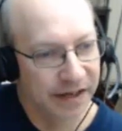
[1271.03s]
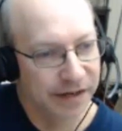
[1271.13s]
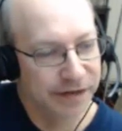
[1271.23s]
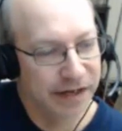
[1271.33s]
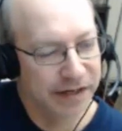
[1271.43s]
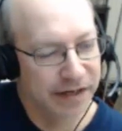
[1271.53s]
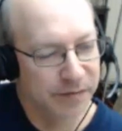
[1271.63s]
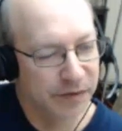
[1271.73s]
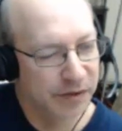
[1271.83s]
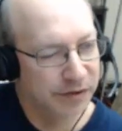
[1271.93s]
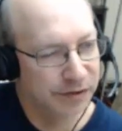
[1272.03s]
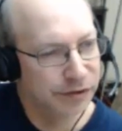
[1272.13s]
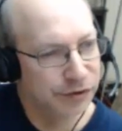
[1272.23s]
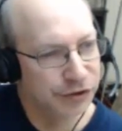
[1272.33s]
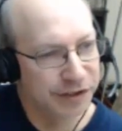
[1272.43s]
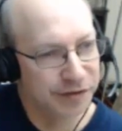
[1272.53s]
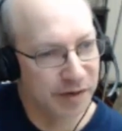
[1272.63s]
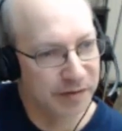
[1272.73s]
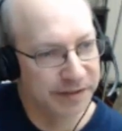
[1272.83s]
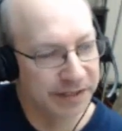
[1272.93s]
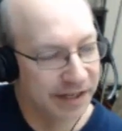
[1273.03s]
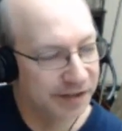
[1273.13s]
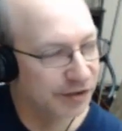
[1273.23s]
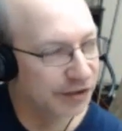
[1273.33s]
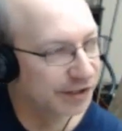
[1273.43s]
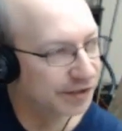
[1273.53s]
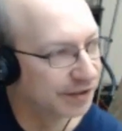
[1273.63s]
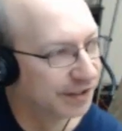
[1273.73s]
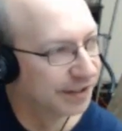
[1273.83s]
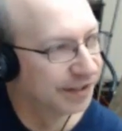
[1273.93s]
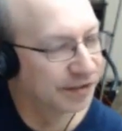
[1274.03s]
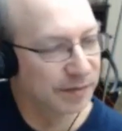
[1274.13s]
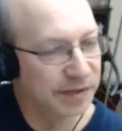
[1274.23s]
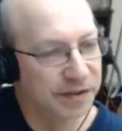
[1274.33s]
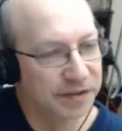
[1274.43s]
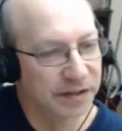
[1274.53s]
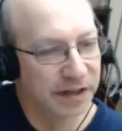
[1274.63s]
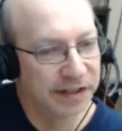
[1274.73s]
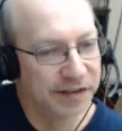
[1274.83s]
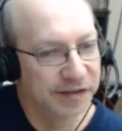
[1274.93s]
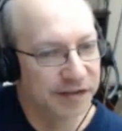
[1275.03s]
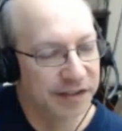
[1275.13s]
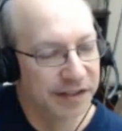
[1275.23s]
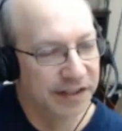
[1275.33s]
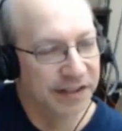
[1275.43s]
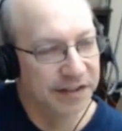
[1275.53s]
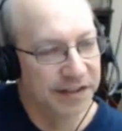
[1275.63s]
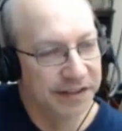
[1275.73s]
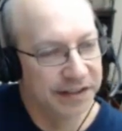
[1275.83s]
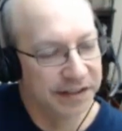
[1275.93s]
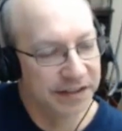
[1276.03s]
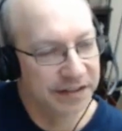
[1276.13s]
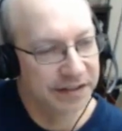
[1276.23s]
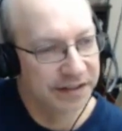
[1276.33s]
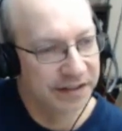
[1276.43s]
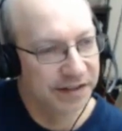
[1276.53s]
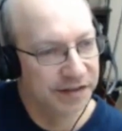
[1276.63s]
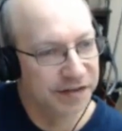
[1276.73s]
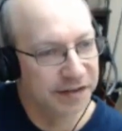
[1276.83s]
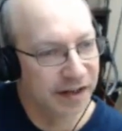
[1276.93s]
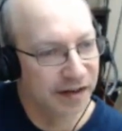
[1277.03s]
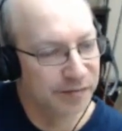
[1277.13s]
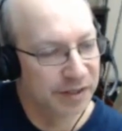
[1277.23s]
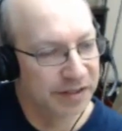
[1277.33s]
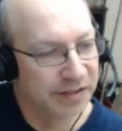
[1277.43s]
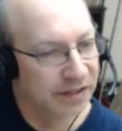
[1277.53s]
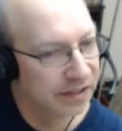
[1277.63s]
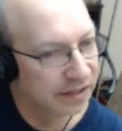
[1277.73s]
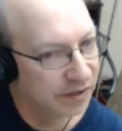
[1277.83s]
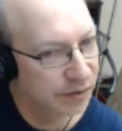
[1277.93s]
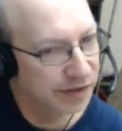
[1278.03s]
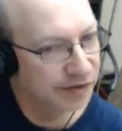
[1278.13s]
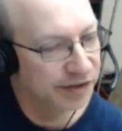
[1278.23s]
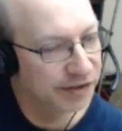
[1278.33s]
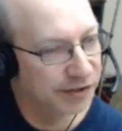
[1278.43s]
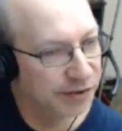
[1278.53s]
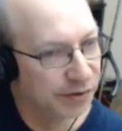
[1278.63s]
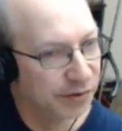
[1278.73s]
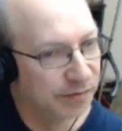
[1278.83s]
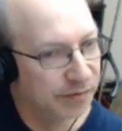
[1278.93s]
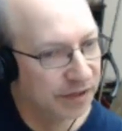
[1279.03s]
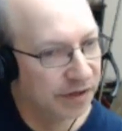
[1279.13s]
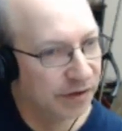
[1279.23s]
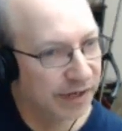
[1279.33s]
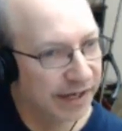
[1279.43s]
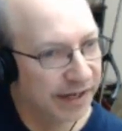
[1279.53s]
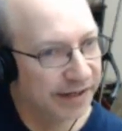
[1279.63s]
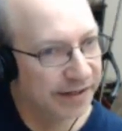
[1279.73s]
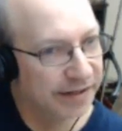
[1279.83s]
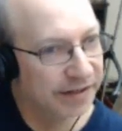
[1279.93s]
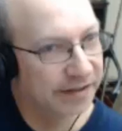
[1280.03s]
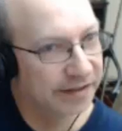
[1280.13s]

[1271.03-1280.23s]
I've kind of come to the conclusion it's probably not as good as some of the other lines in the Slav, but Queen C2, okay.